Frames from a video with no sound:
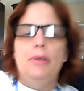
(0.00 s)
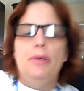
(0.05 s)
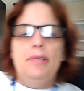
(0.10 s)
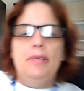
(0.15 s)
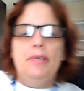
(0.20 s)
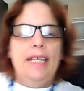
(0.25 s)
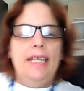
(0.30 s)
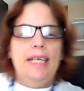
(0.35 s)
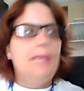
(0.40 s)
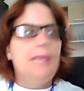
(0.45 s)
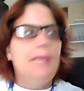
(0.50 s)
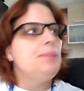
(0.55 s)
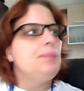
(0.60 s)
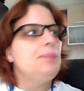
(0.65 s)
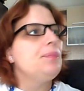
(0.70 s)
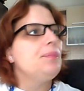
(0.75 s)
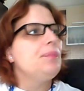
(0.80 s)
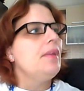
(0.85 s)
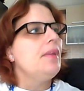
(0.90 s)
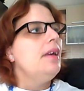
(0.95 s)
Beauty.
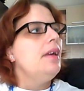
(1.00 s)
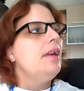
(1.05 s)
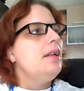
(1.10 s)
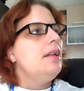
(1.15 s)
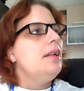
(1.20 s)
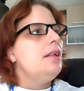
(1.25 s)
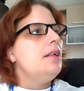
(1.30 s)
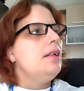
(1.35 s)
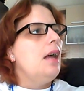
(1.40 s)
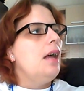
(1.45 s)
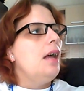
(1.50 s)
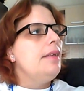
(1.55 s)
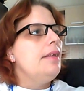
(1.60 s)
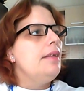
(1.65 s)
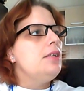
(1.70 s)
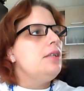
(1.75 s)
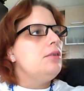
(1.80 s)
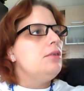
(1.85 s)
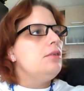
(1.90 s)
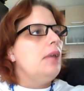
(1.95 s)
I
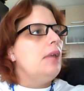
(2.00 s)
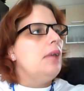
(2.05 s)
think she'll